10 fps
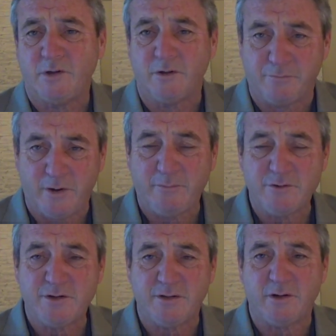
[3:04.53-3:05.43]
The
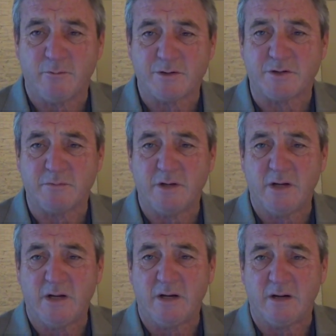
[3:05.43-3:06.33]
framers, in their wisdom,
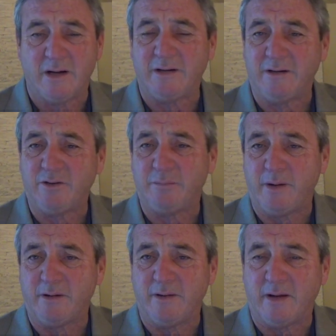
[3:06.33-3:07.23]

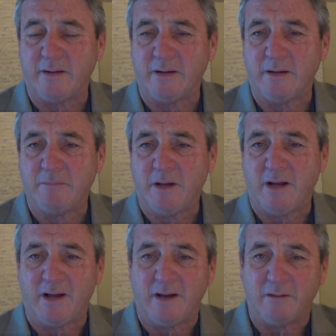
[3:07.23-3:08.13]
anticipated that
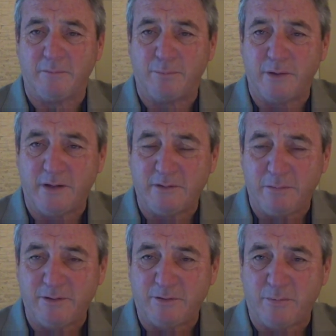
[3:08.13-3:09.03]
and put in
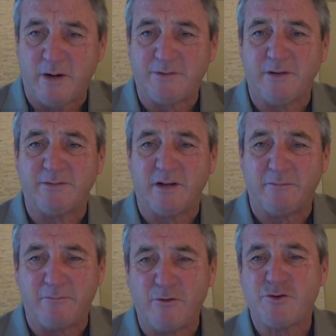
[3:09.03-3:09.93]
place a process
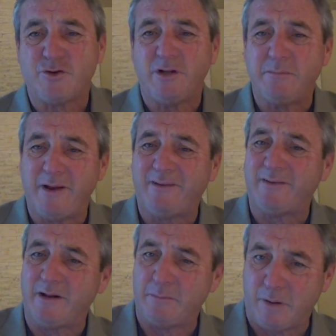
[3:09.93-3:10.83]
that virtually makes
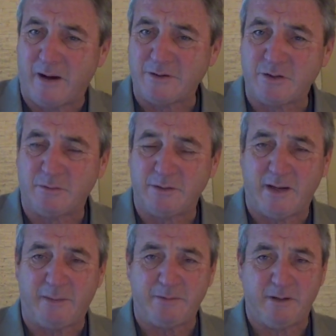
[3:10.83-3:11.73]
that impossible to
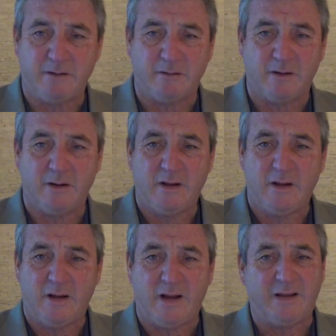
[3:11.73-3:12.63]
happen here.
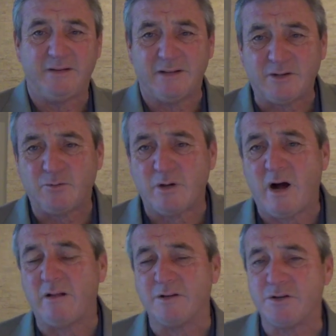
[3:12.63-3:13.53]
And the Electoral
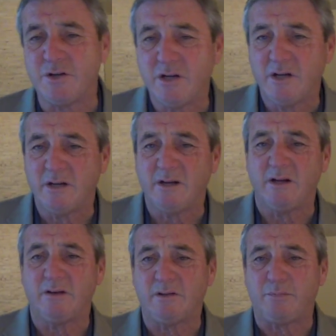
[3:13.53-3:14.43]
College
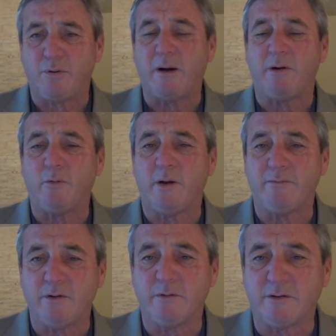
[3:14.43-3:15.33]
is the primary way
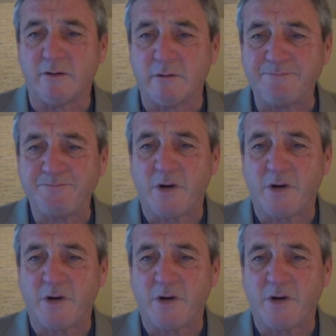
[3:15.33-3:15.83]
of doing so.